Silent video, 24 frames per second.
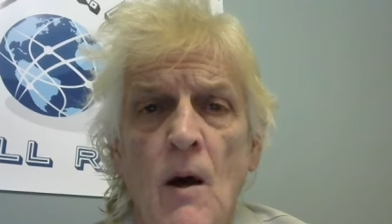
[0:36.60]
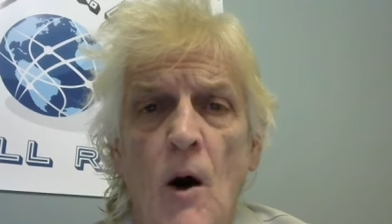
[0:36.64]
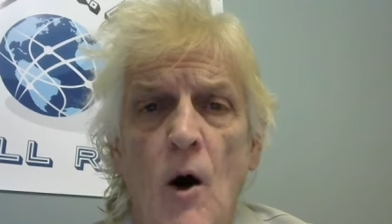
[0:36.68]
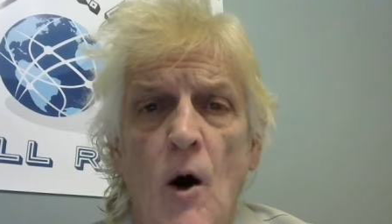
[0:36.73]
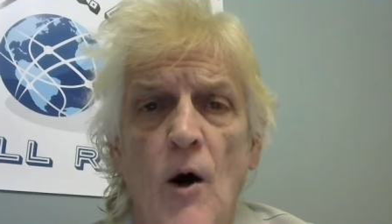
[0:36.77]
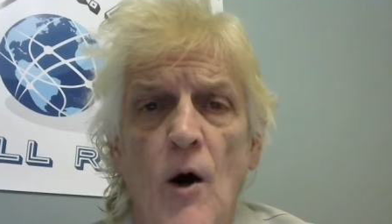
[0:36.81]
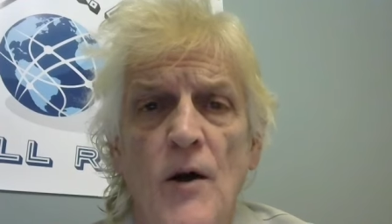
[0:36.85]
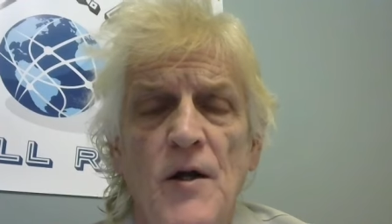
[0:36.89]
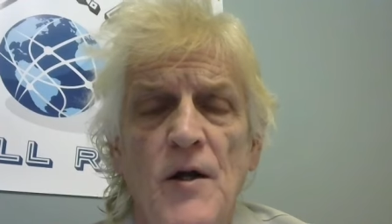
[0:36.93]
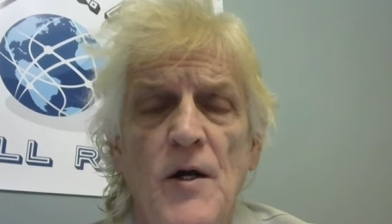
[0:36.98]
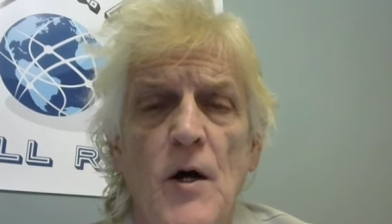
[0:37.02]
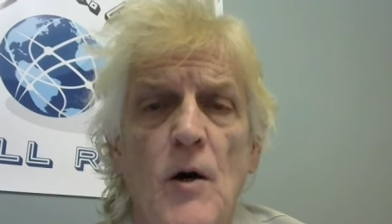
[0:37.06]

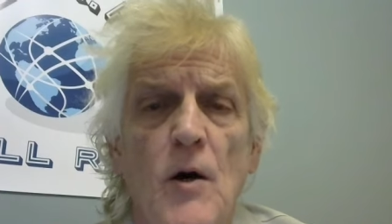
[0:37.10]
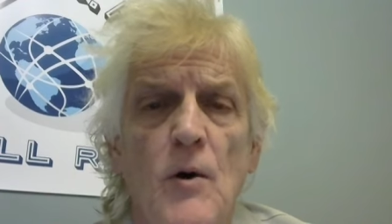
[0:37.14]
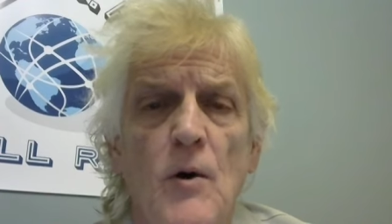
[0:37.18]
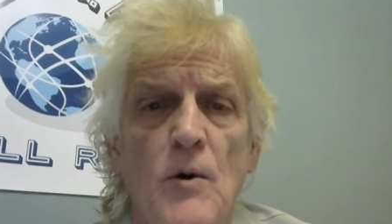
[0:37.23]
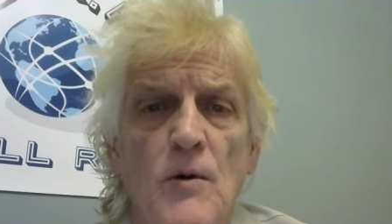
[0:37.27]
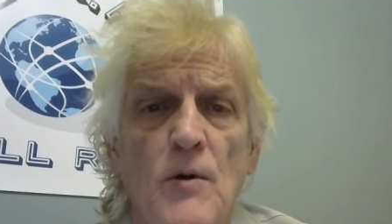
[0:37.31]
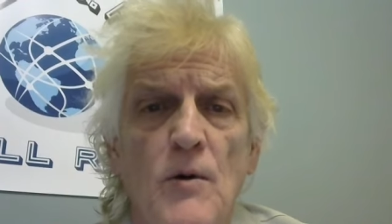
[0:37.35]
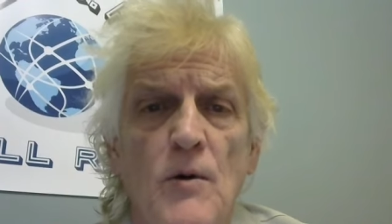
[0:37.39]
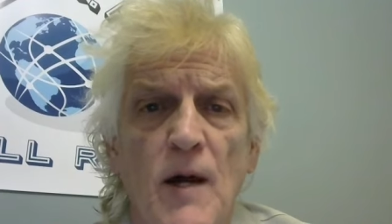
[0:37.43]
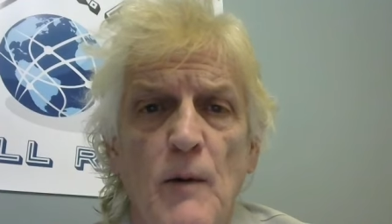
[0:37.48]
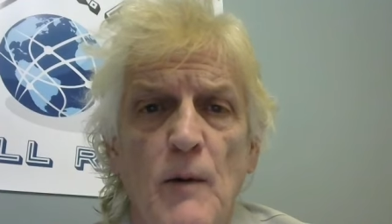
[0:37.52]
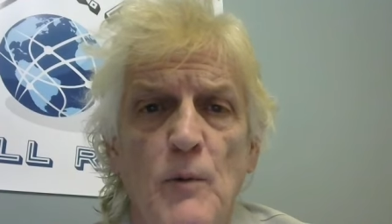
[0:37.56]

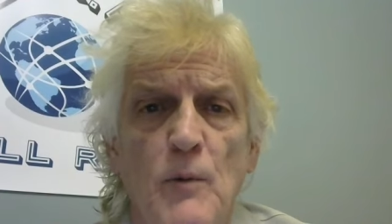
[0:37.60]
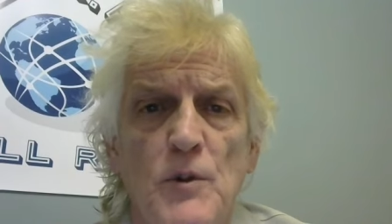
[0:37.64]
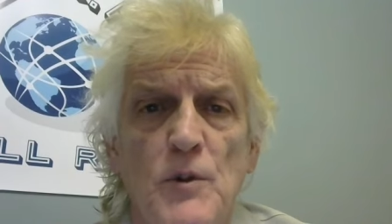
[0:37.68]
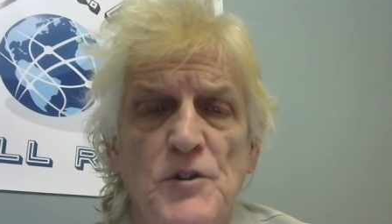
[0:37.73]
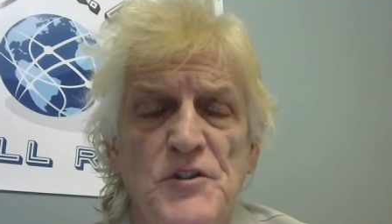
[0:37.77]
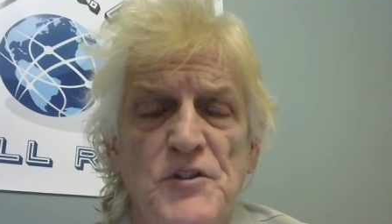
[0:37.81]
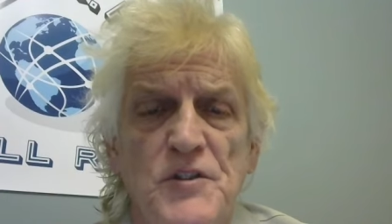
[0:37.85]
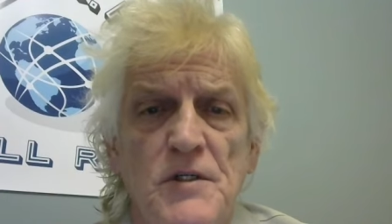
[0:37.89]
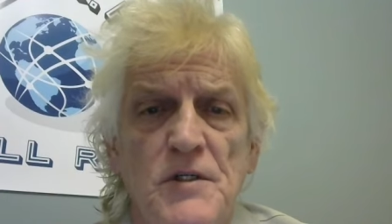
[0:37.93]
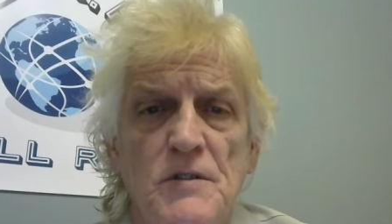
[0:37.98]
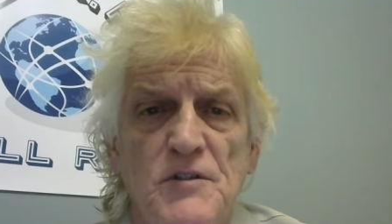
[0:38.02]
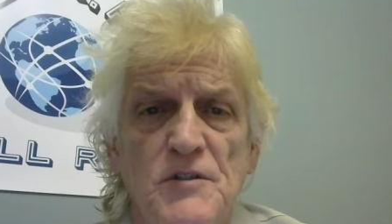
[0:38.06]
audio that
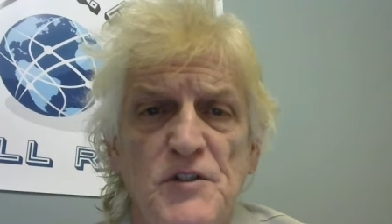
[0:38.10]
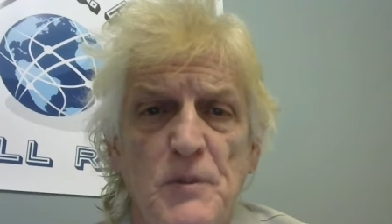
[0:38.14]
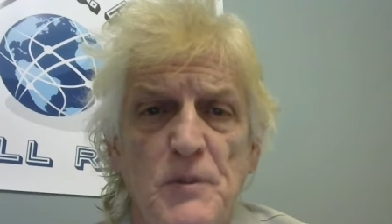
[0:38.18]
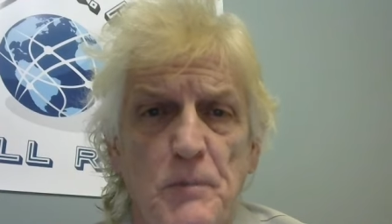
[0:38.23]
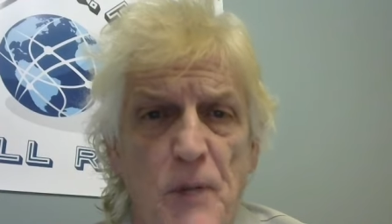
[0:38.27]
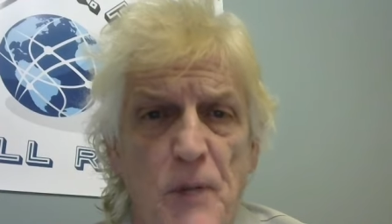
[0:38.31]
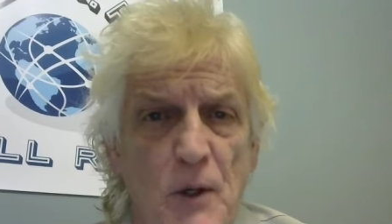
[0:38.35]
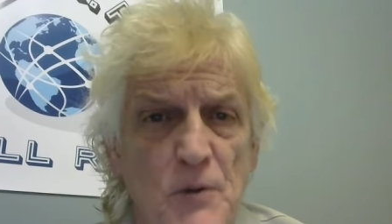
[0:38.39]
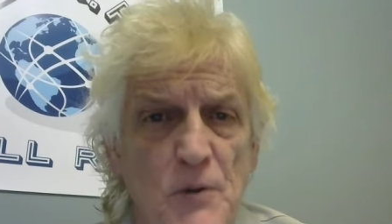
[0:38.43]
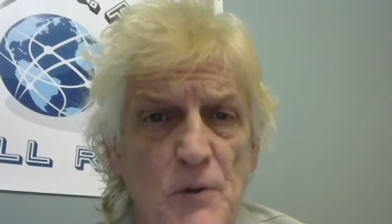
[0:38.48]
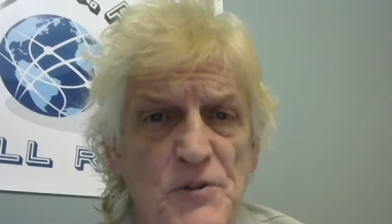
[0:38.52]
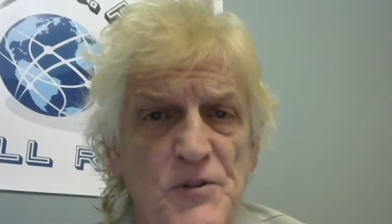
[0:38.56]
was
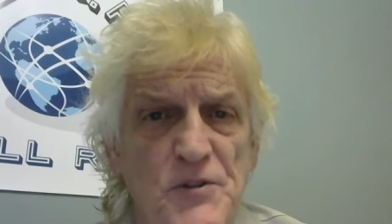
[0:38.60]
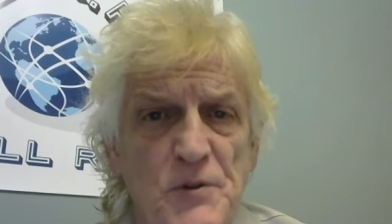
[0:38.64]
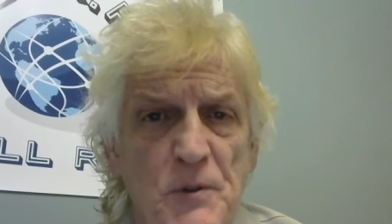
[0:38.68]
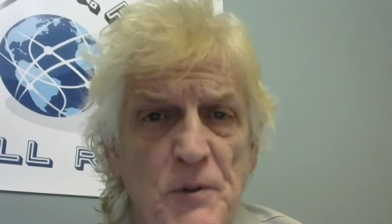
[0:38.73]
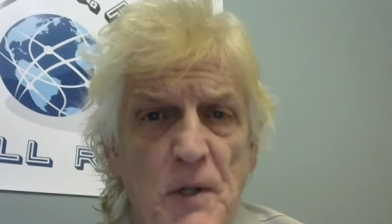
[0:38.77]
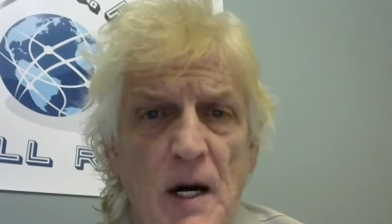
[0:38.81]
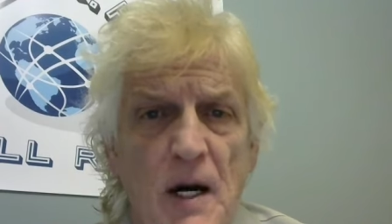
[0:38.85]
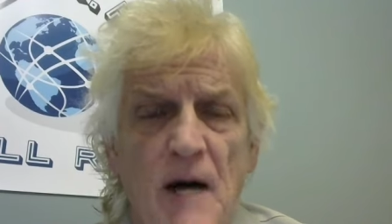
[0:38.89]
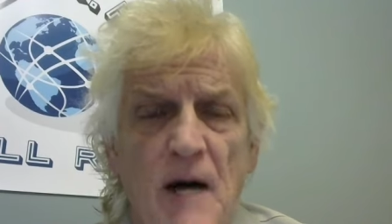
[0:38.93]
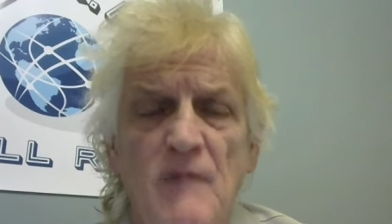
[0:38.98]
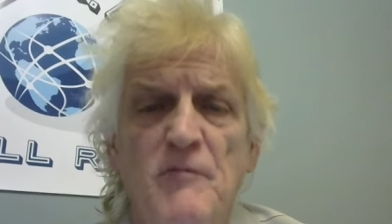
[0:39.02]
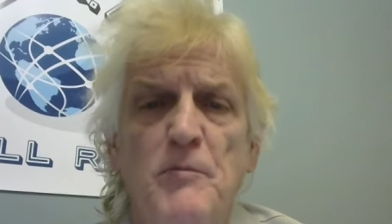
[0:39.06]
supposed
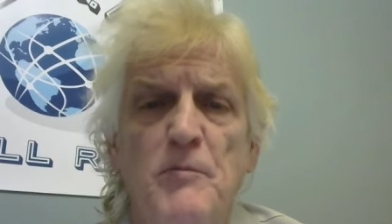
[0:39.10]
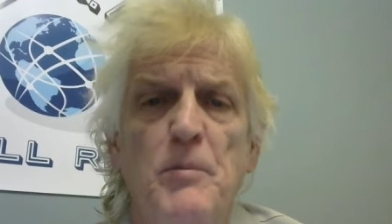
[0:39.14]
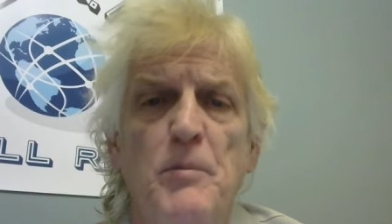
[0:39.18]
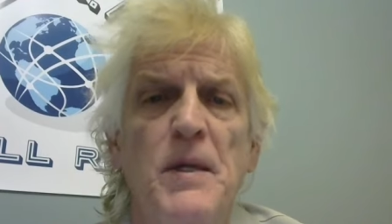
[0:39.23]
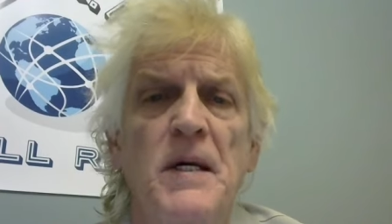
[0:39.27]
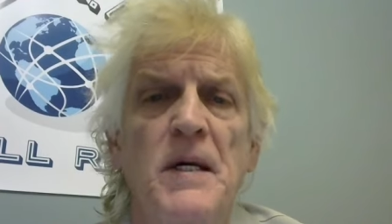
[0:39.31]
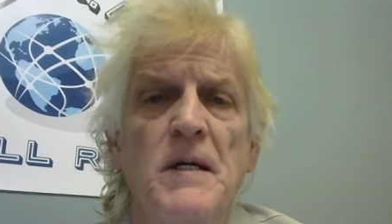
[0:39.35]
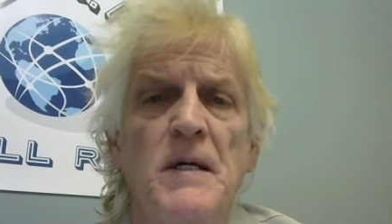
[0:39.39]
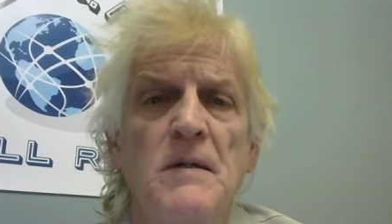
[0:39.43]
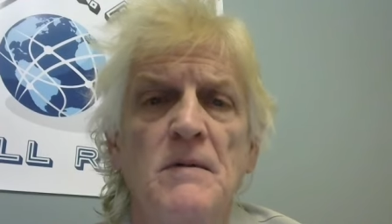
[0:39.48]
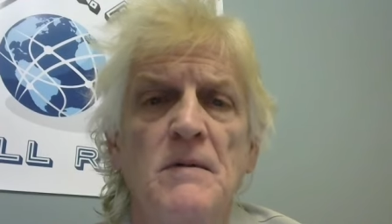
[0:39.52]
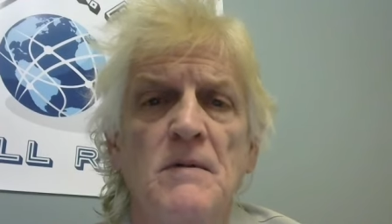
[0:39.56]
to have
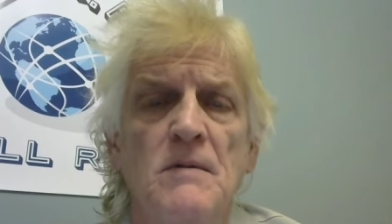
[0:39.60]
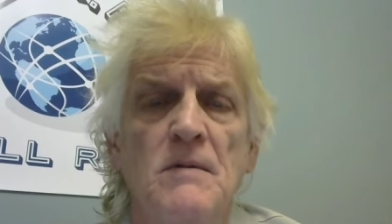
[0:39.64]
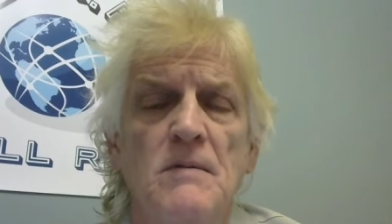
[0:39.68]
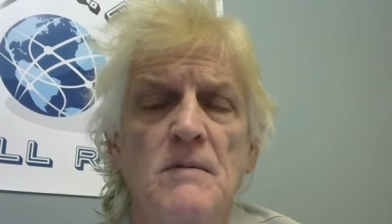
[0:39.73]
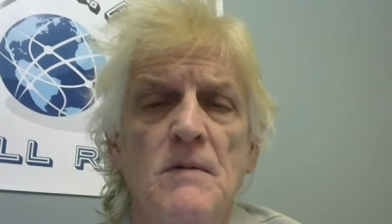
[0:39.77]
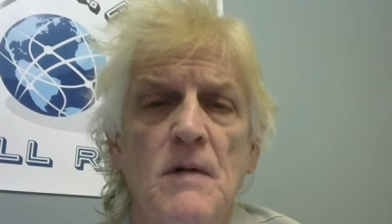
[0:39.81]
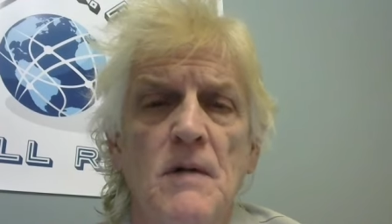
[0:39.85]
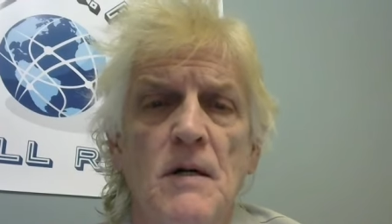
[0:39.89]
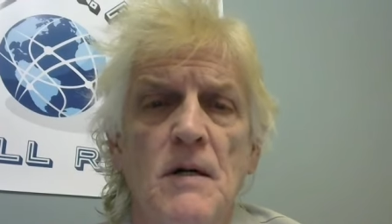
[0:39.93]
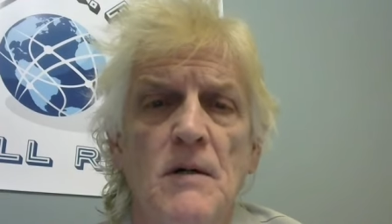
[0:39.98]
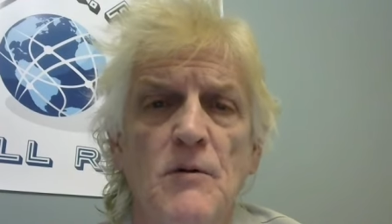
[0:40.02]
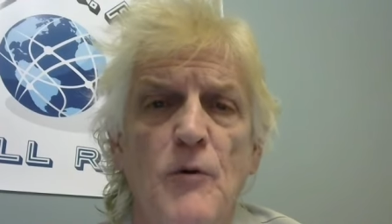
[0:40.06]
been
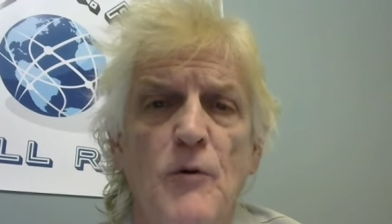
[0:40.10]
uh,